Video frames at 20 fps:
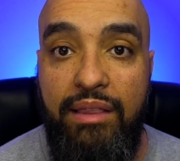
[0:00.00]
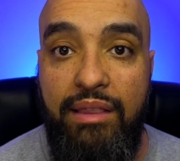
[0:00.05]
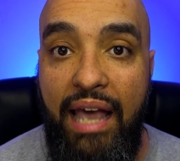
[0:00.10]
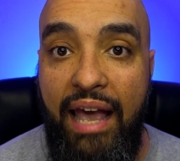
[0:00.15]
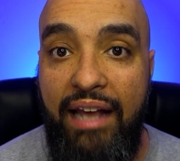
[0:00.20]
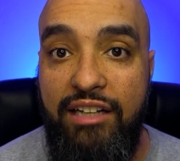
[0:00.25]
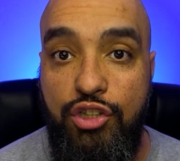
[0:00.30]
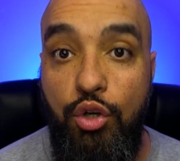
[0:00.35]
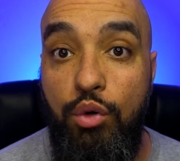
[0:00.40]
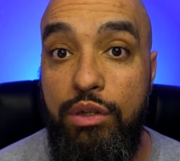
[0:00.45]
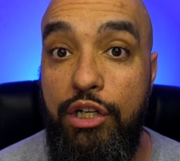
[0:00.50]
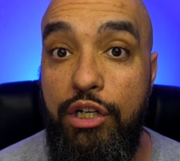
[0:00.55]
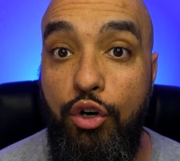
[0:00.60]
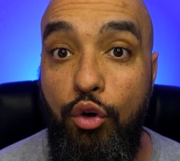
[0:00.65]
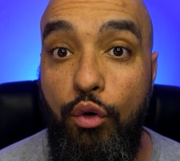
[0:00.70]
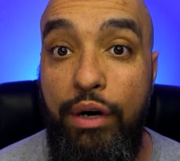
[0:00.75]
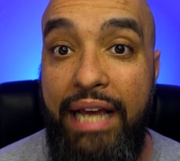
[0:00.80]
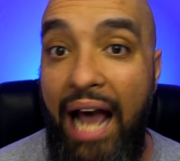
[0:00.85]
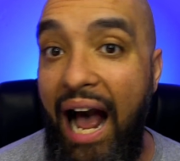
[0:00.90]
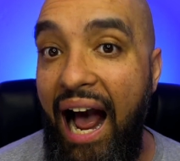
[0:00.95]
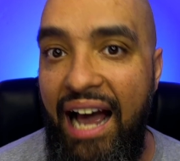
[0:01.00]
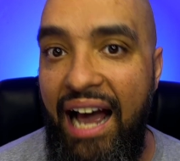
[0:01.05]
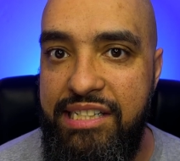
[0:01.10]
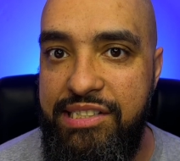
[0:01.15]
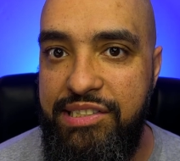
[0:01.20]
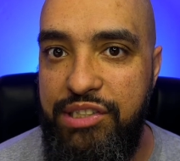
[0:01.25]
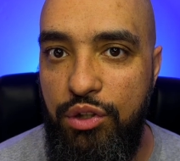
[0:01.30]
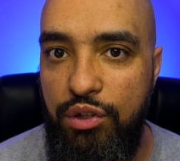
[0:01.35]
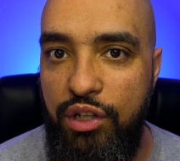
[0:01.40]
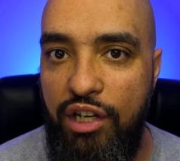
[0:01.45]
And to a degree, I
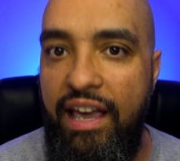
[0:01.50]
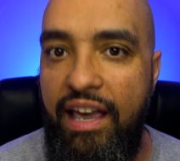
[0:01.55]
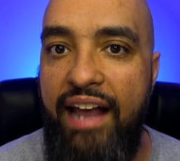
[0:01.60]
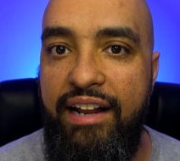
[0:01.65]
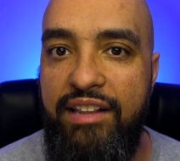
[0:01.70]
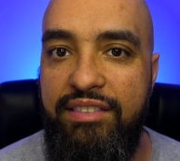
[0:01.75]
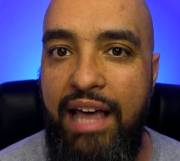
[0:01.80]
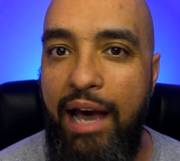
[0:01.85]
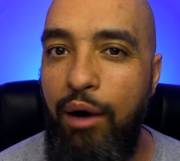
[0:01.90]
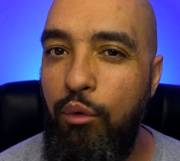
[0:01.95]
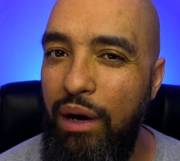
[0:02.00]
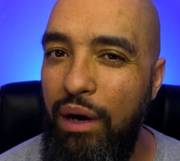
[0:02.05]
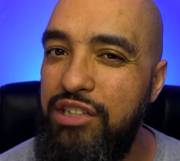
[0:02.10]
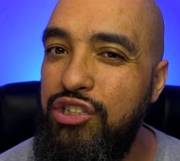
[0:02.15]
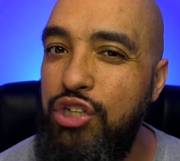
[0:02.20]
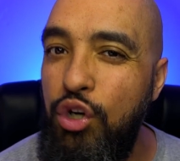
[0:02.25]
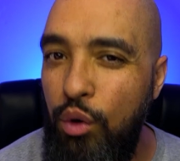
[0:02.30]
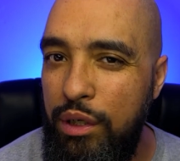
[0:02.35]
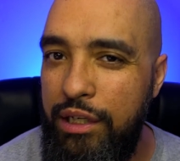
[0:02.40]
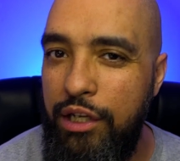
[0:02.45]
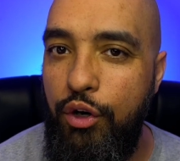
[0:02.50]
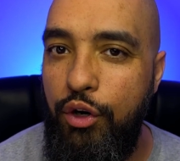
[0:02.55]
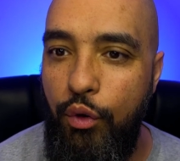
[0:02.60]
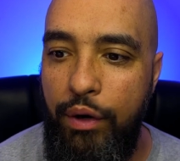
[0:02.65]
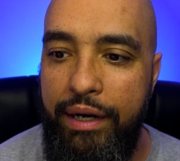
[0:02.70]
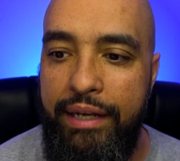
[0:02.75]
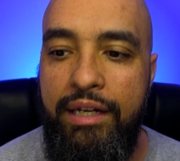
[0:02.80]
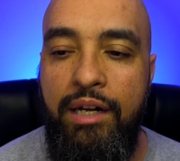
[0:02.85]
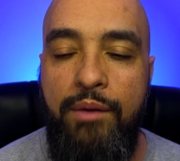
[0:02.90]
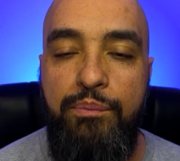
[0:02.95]
still look at it that way, to a
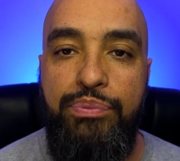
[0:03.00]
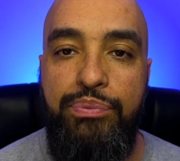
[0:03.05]
degree.